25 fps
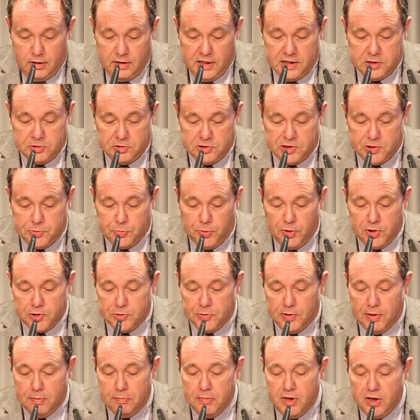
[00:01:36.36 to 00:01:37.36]
This was
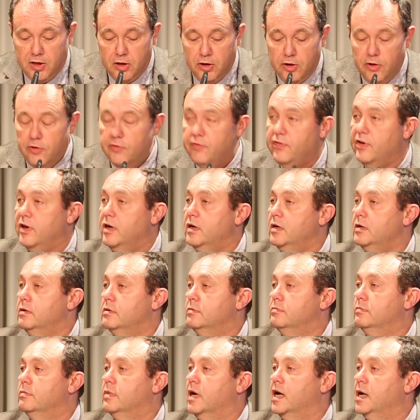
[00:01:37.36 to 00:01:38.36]
supposed to be a manoeuvre
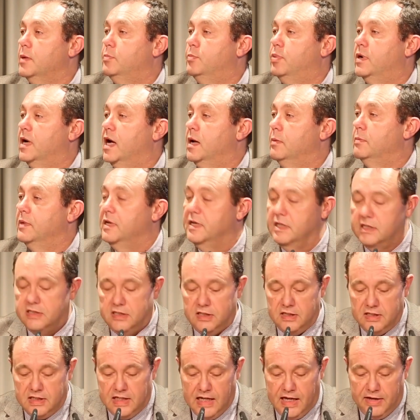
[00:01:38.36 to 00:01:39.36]
by Prime
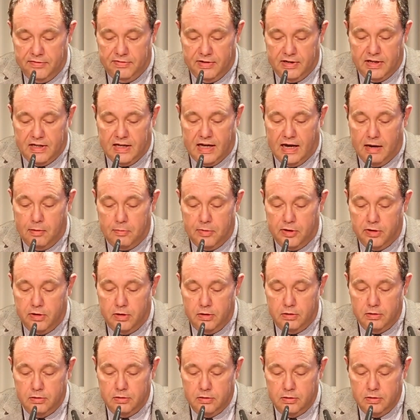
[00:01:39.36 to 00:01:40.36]
Minister David
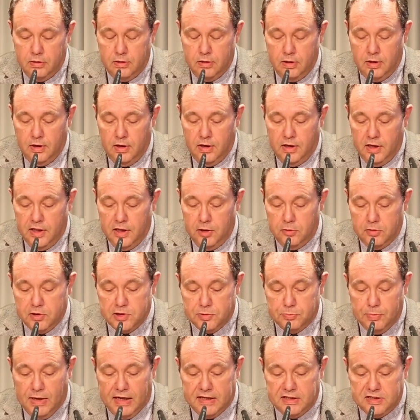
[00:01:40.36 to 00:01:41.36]
Cameron that
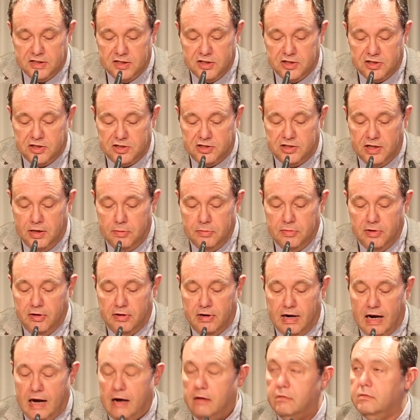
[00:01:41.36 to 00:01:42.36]
was meant to strip the
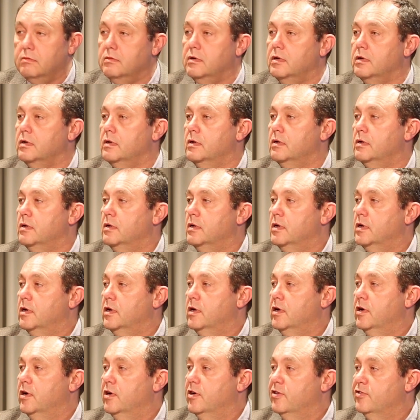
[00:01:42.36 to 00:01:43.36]
ground
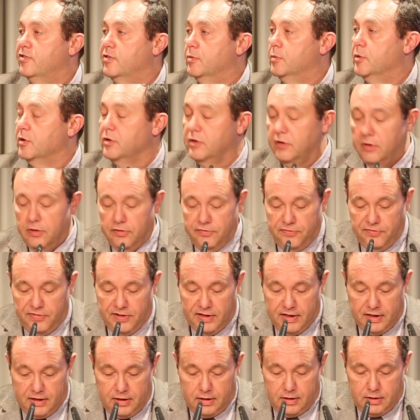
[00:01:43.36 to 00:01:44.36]
from under the
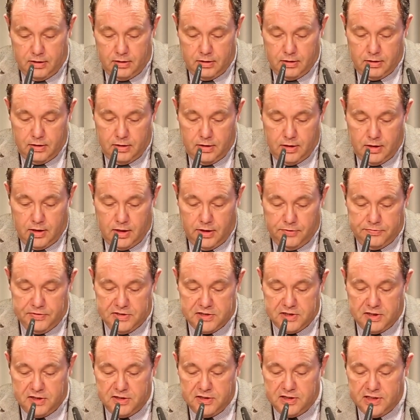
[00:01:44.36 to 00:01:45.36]
feet of
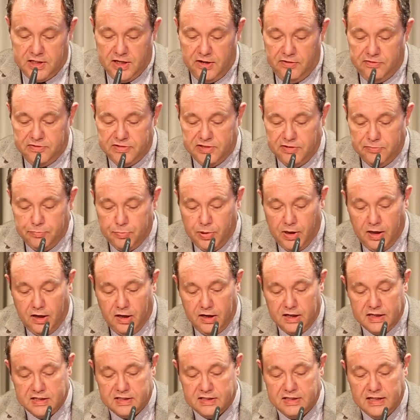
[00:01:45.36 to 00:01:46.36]
his Conservative
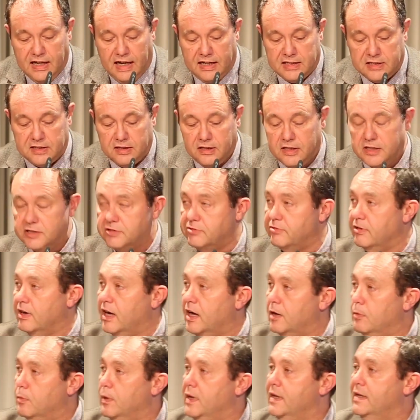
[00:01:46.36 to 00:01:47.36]
Party's nationalist
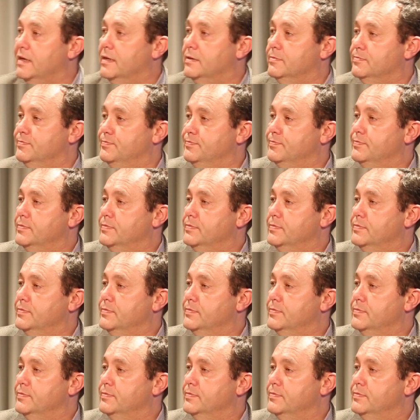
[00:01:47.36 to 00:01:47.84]
right wing.